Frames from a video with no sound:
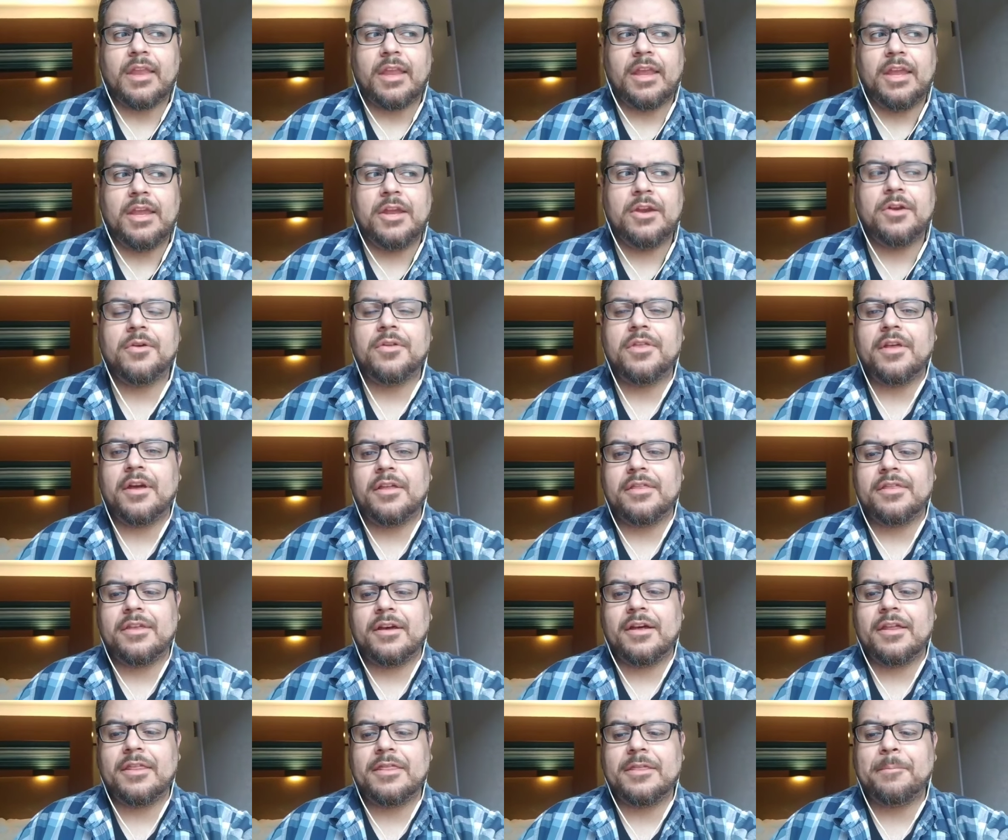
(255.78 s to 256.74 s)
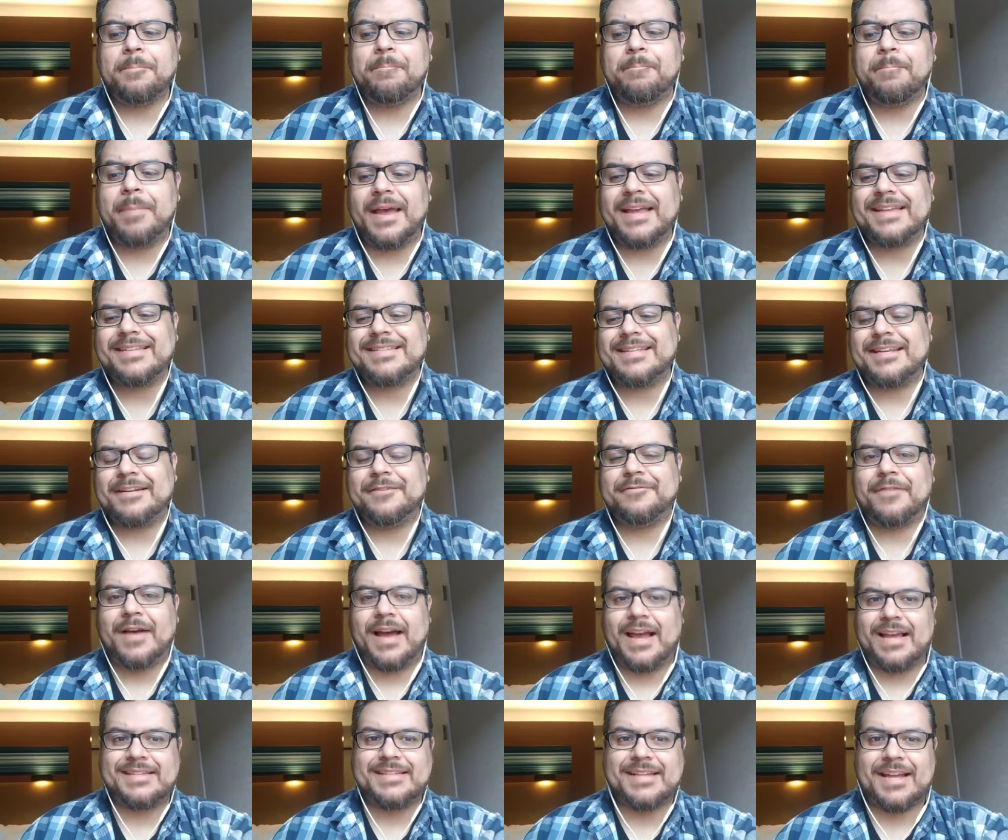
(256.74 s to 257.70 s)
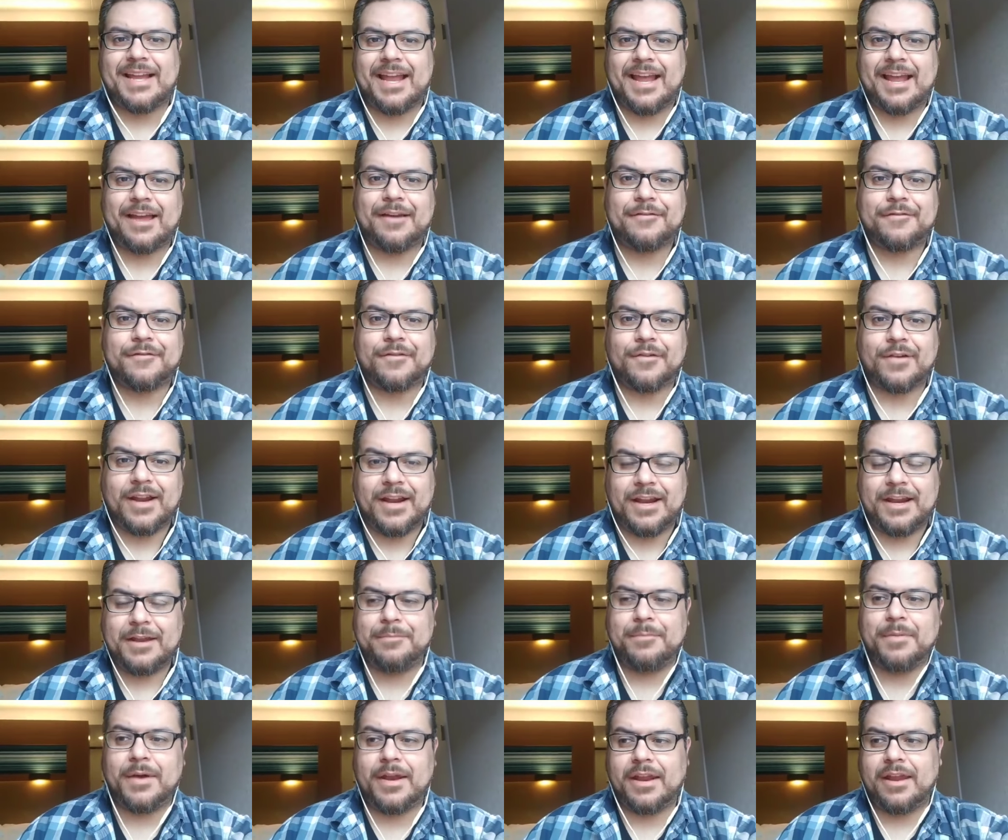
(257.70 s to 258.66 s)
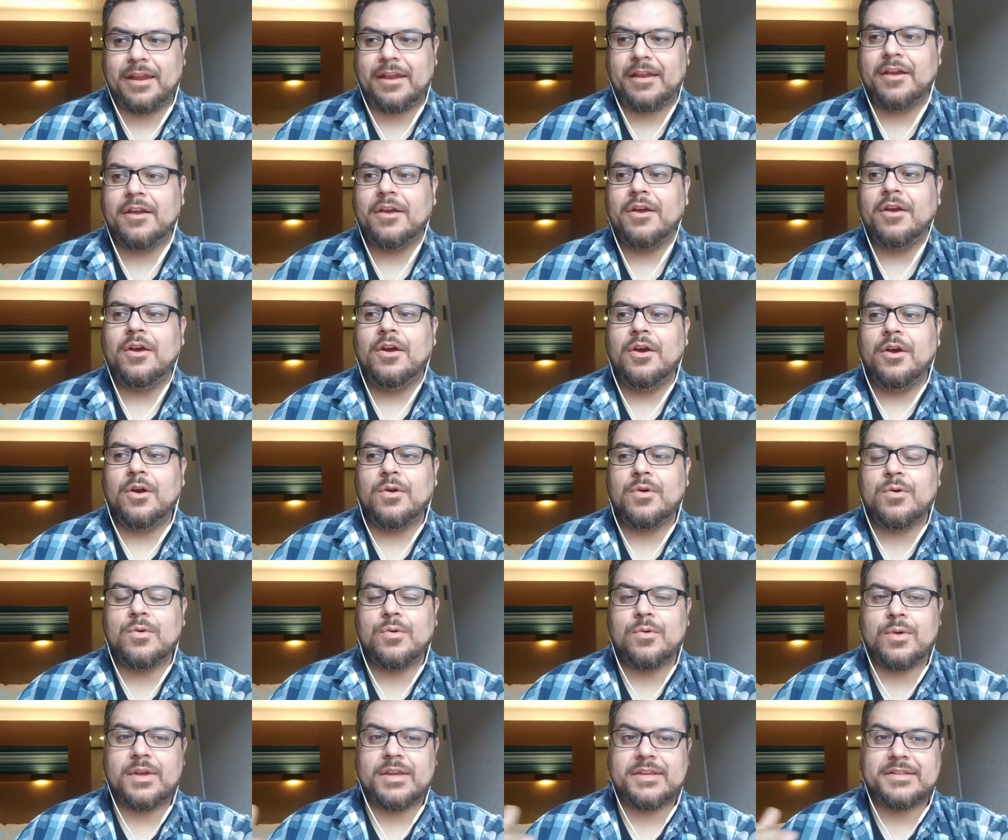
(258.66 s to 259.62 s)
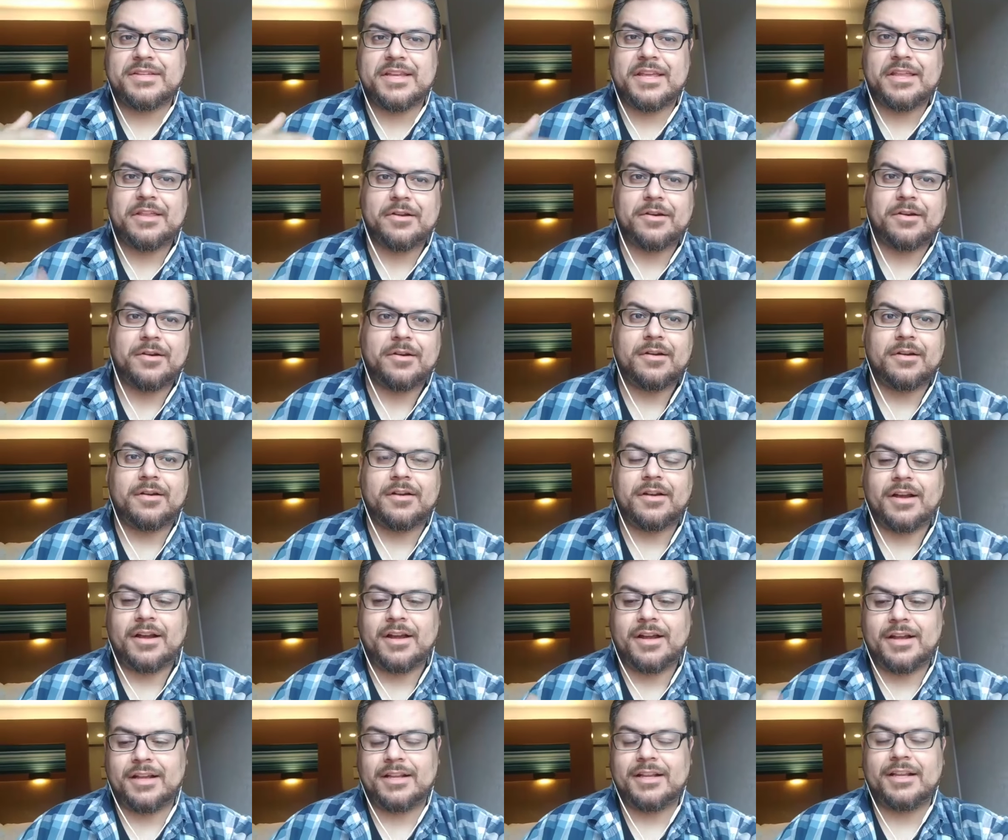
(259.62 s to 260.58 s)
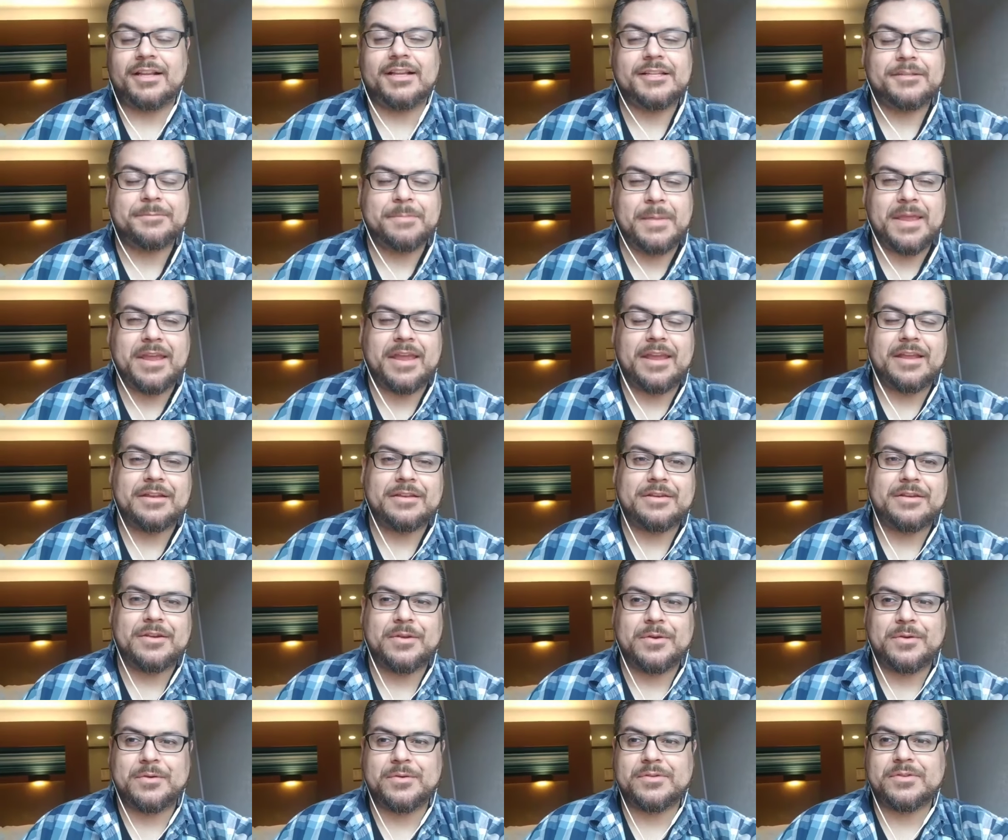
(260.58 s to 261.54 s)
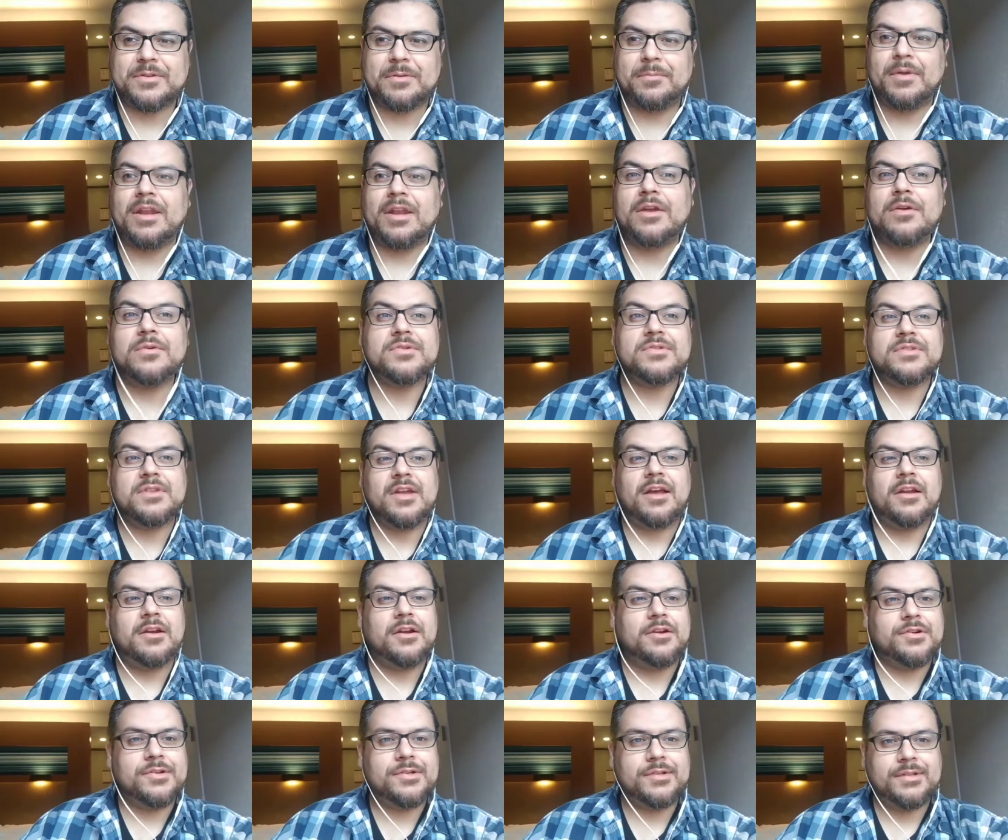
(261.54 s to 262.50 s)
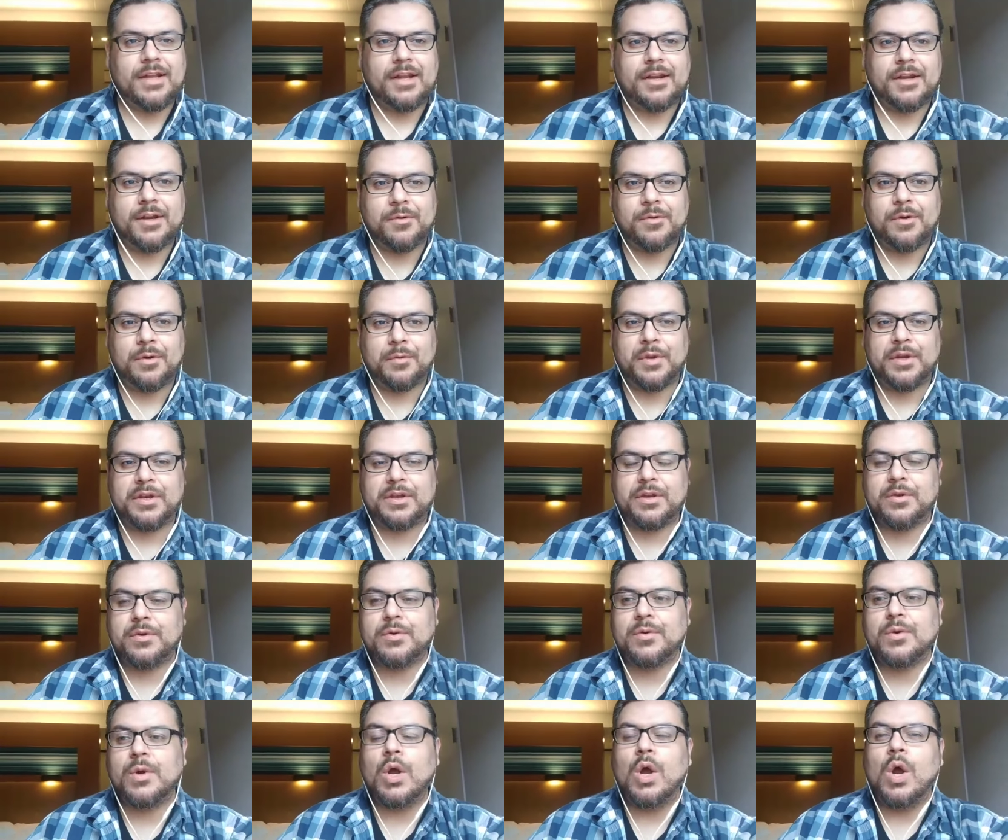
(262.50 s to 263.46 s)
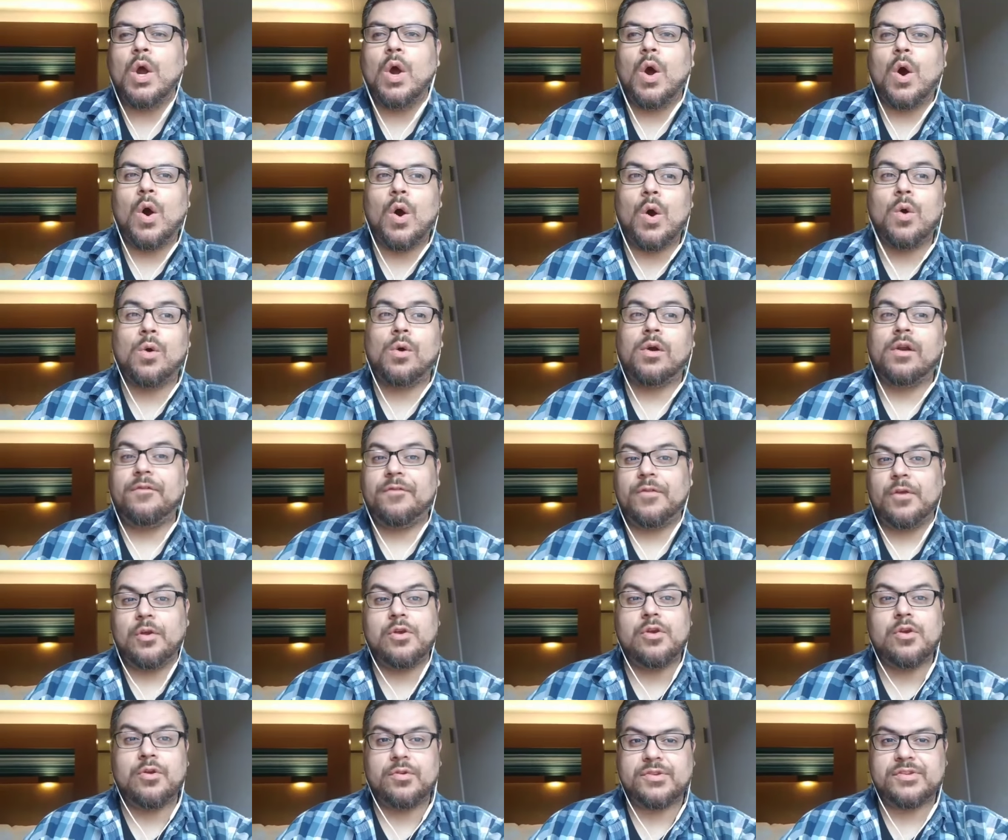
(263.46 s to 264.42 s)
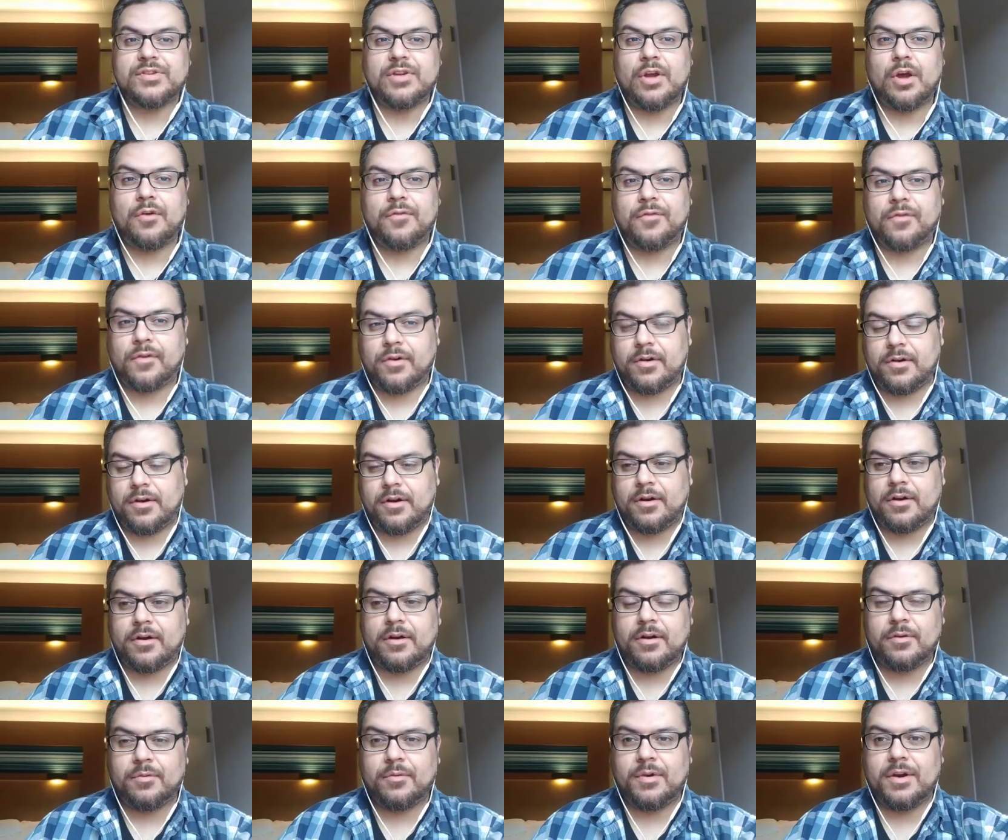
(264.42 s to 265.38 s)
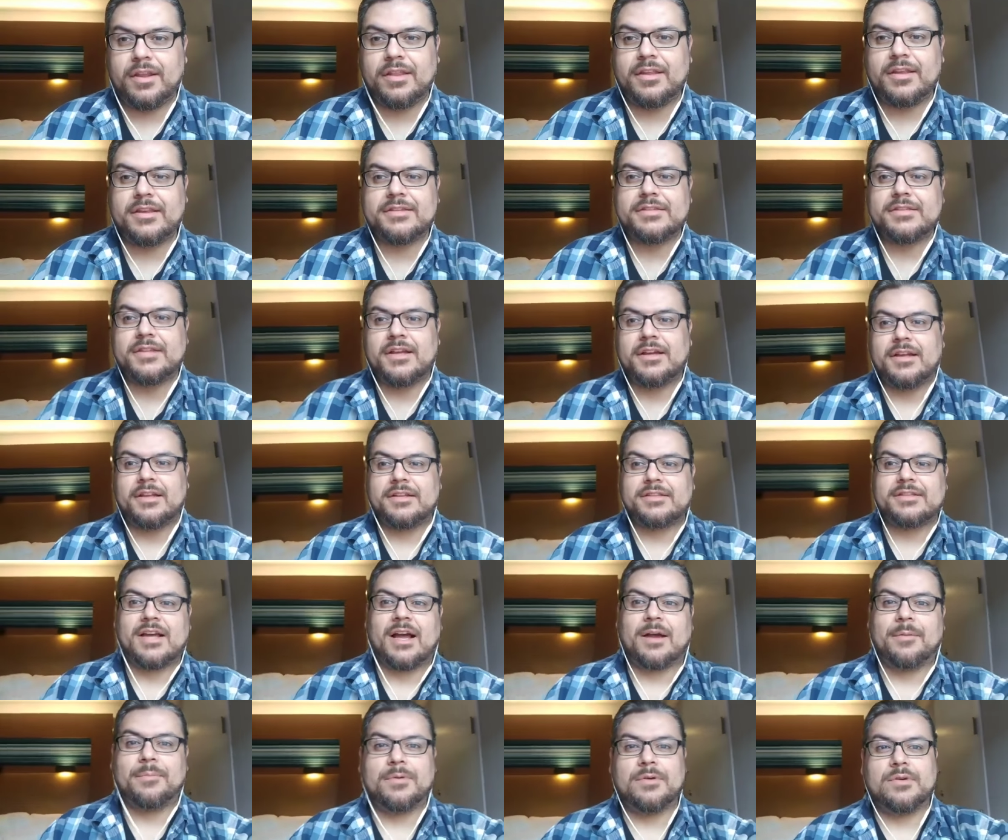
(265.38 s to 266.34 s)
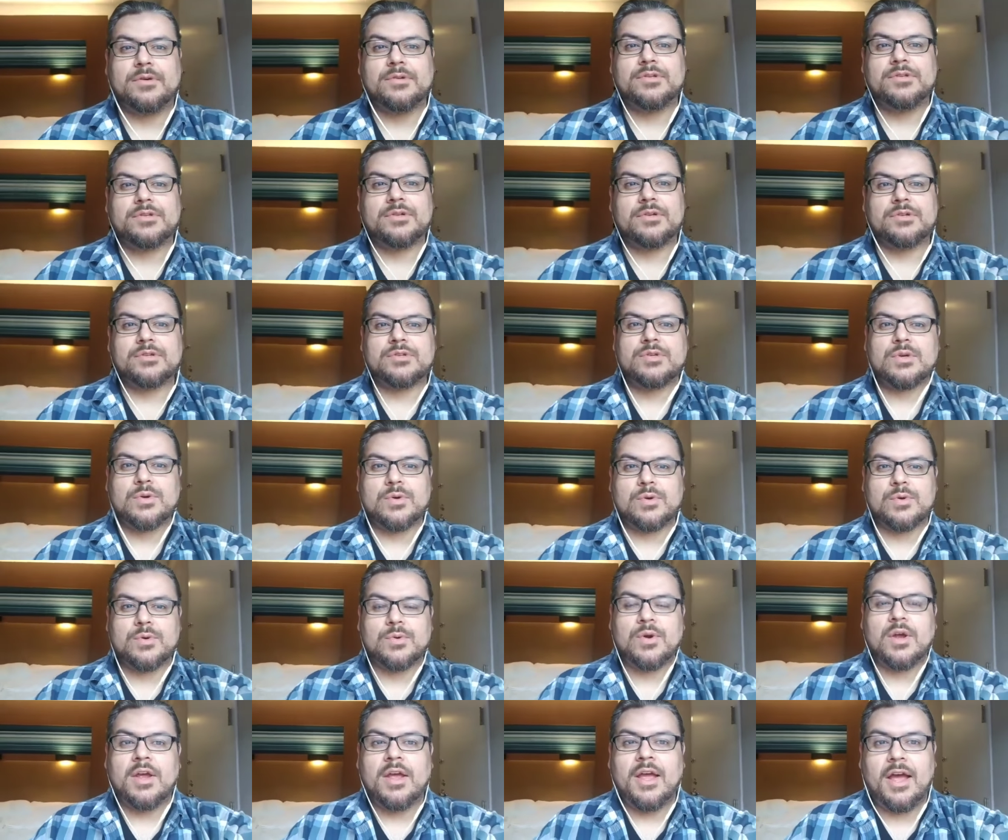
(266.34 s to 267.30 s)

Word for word: You know, the, the, the best advice I have for anybody who is either uh, speaking to somebody who's not understanding what we do, or if you yourself are, are one of these uh, top producers who,